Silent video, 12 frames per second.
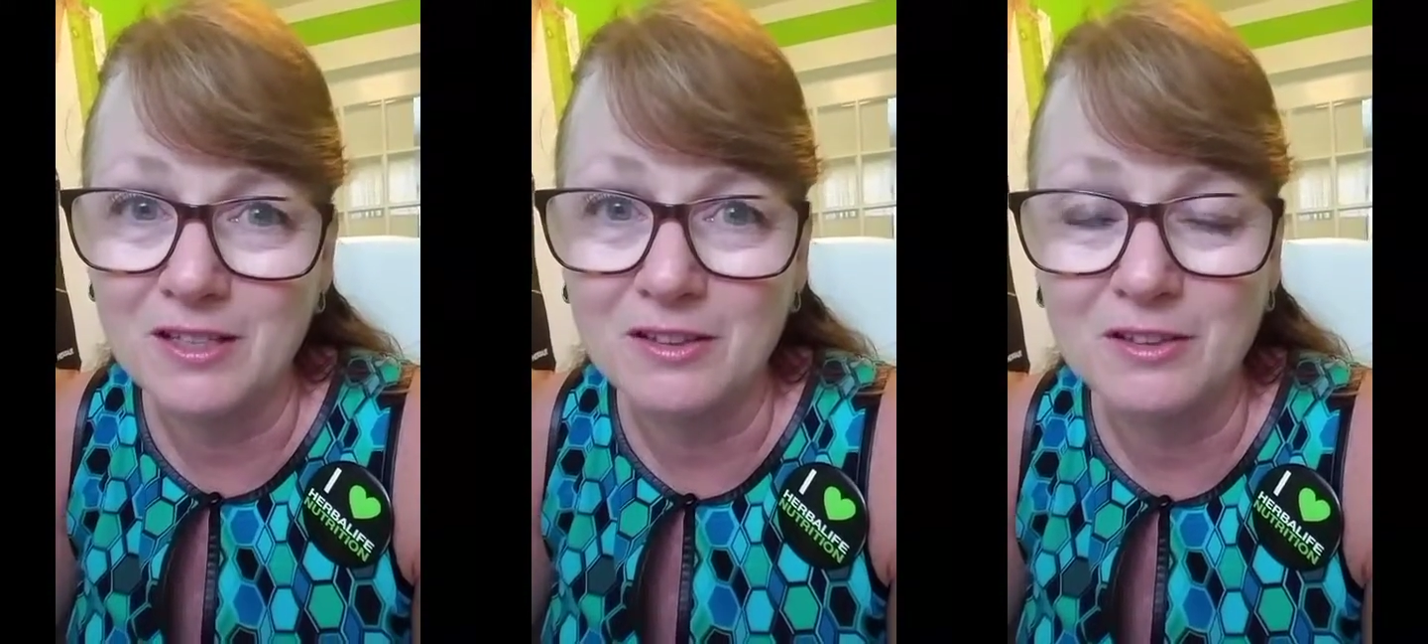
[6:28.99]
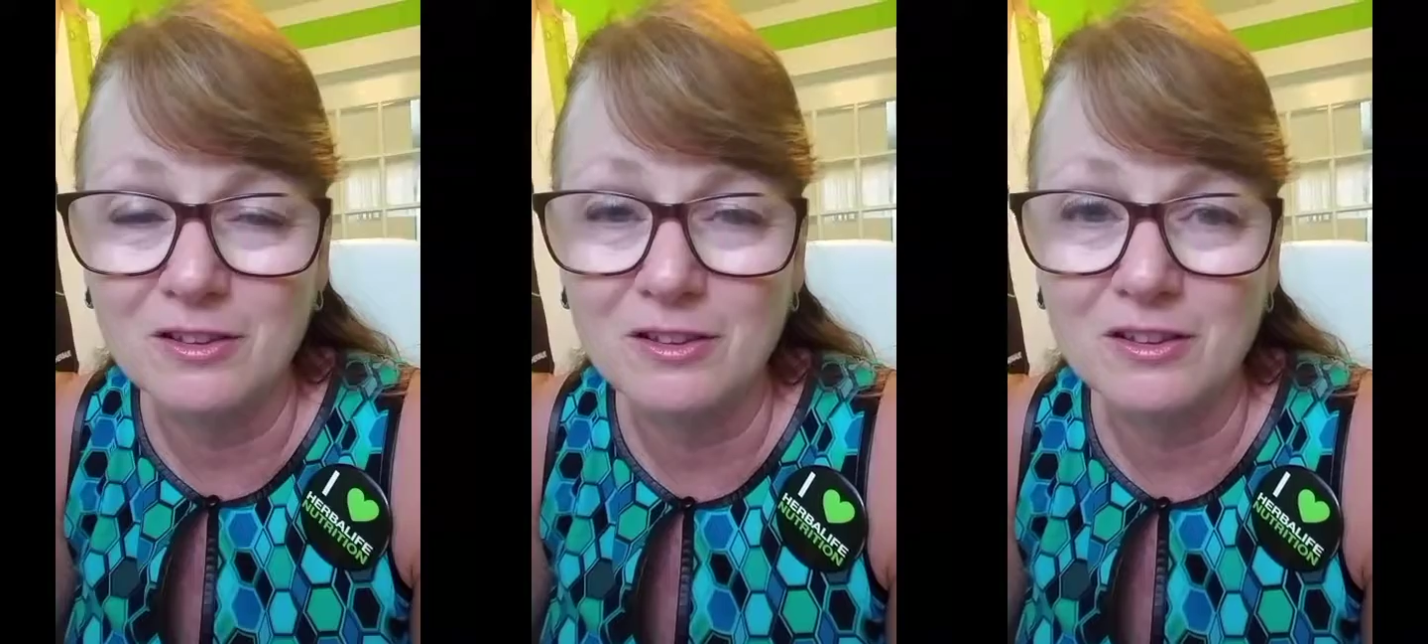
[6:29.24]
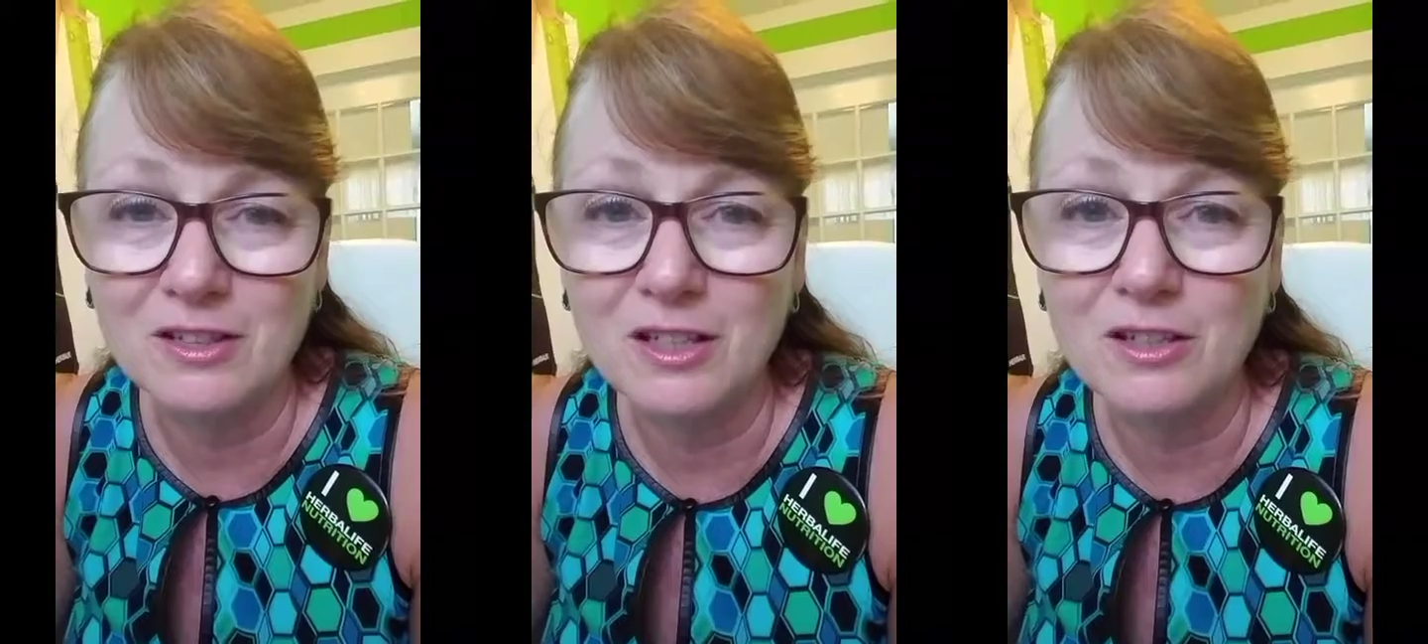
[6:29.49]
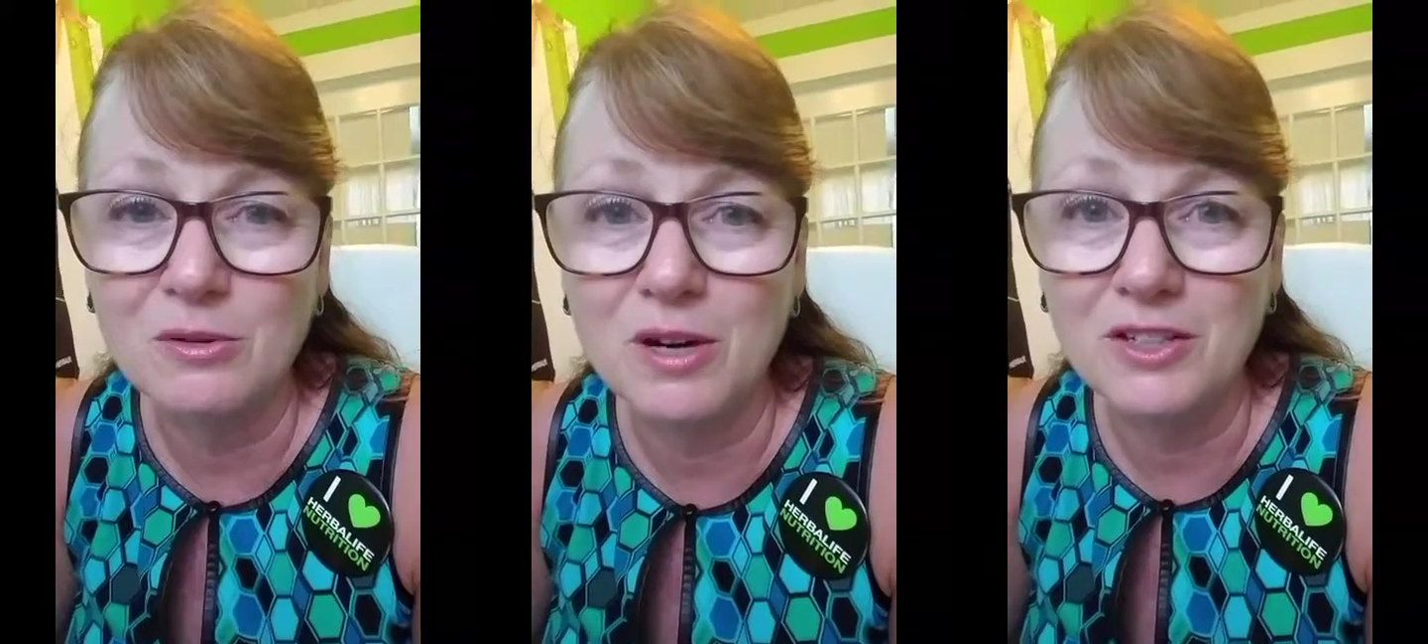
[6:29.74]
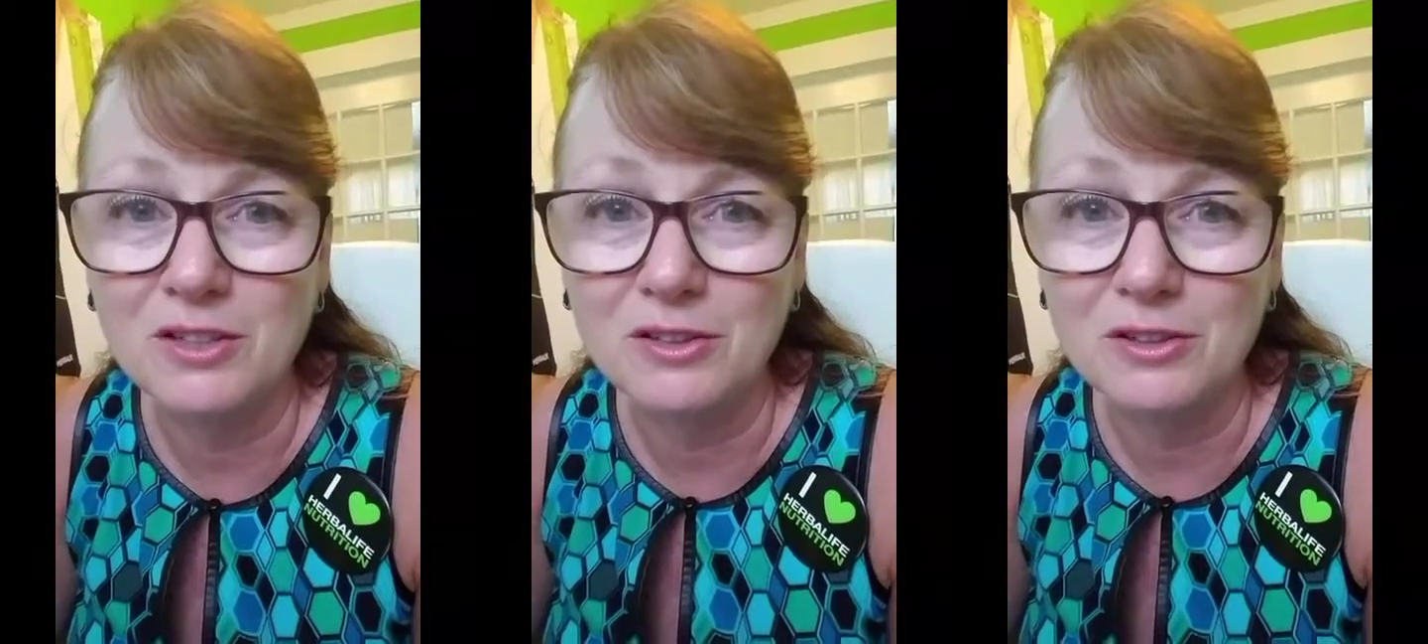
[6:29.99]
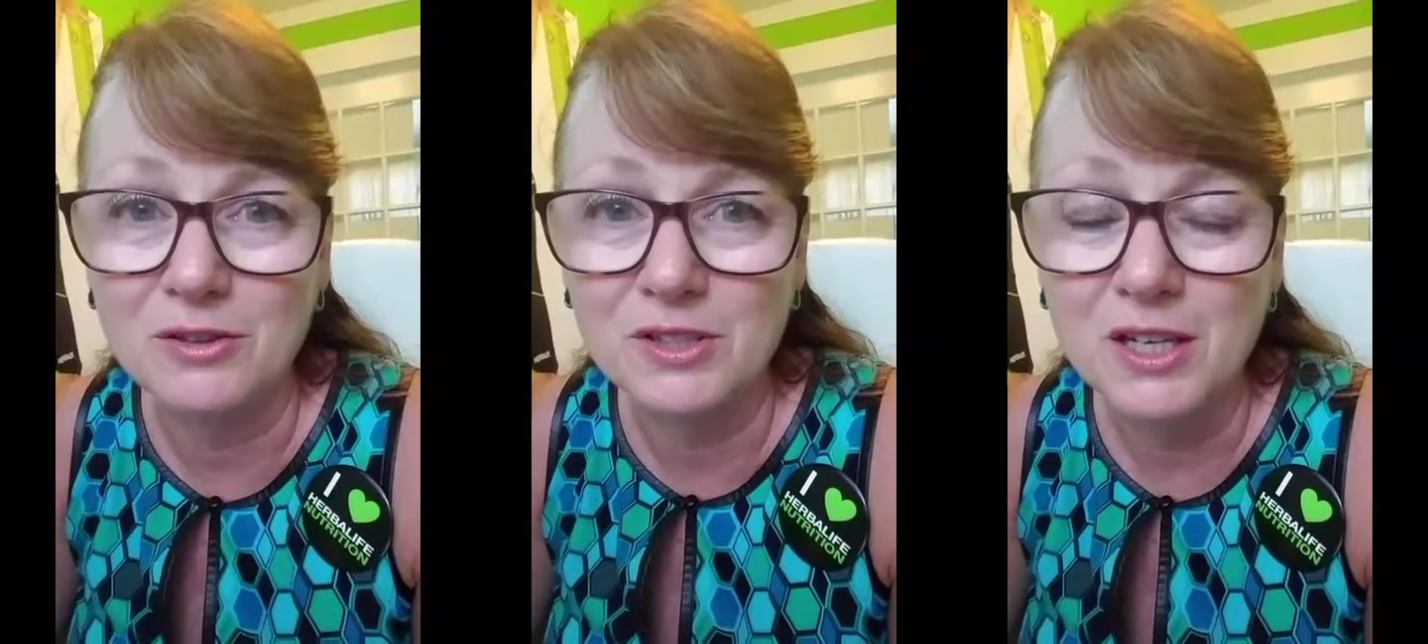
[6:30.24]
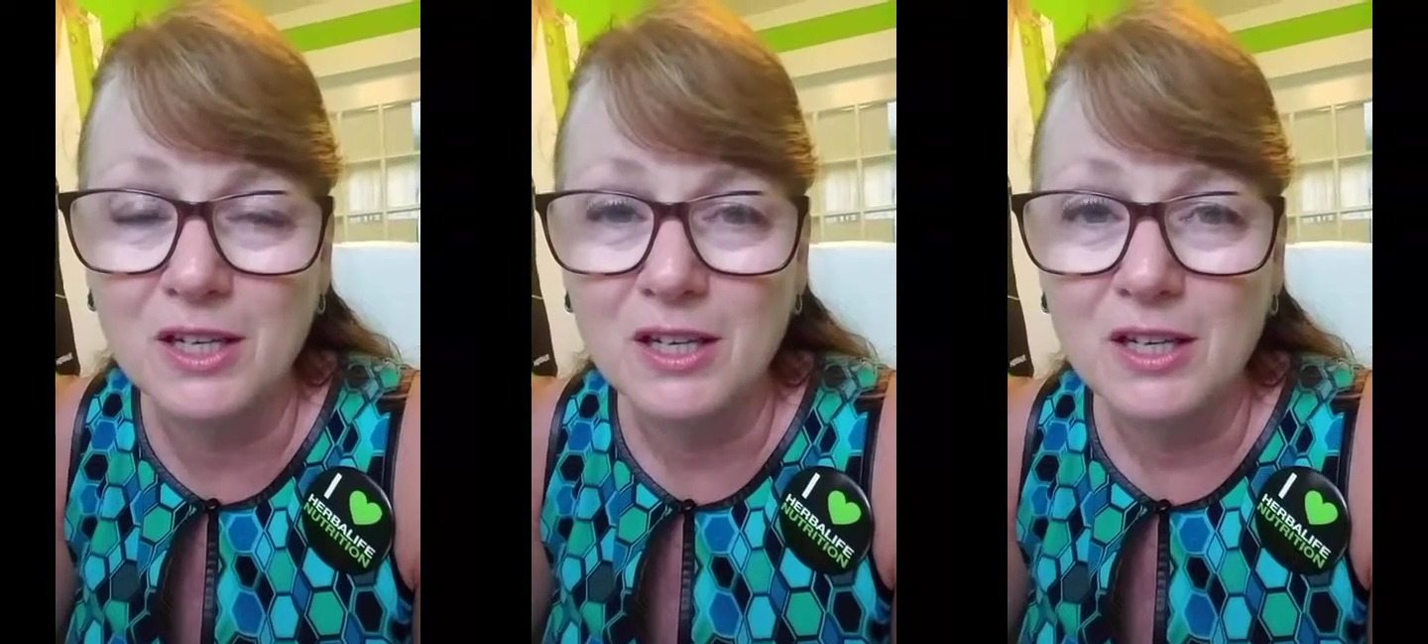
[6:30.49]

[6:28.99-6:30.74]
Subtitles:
I did go on to lose